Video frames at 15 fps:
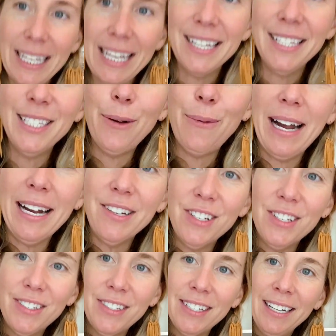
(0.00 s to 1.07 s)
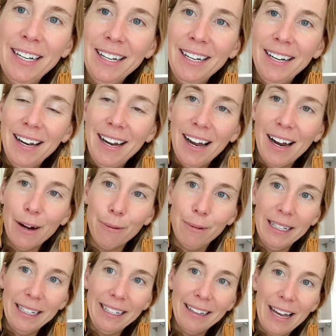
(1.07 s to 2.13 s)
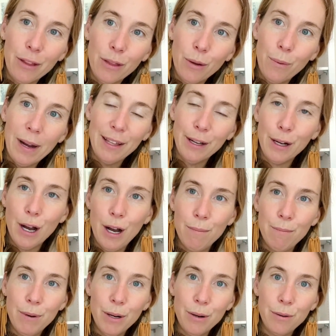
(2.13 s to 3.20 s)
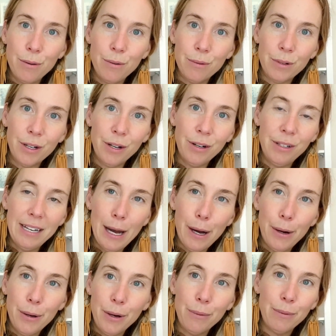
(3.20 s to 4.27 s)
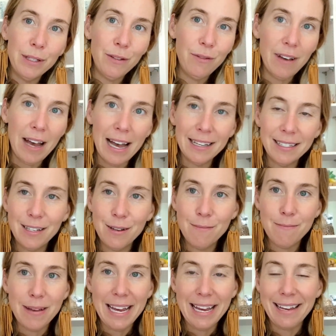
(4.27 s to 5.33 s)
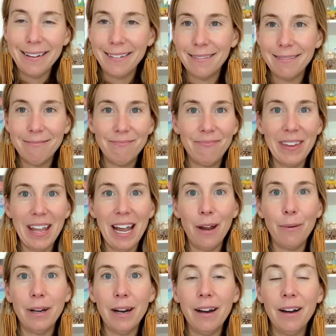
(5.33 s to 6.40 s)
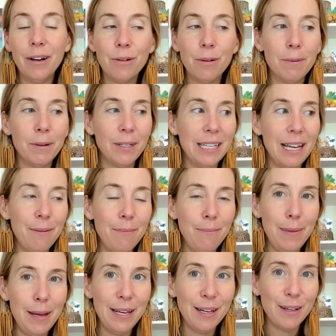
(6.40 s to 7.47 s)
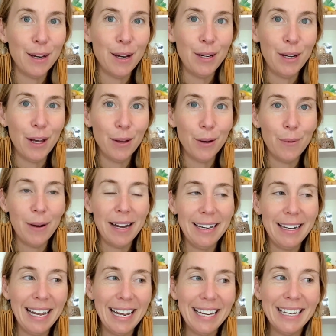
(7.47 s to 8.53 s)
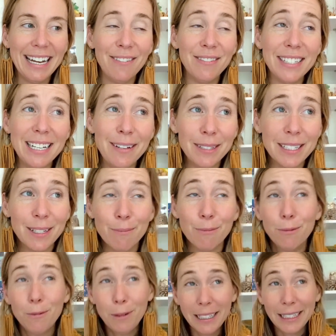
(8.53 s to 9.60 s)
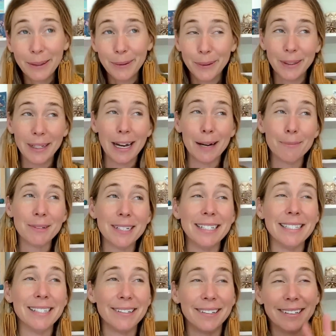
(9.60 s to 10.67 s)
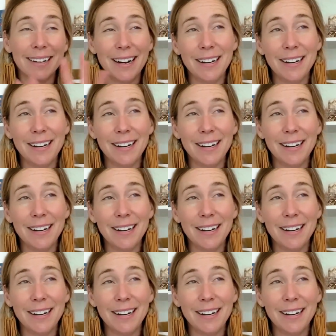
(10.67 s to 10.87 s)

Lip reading: So I really like the way the combo turned out. It was fast to make. I would 100% make another one, and have seen some really cool options or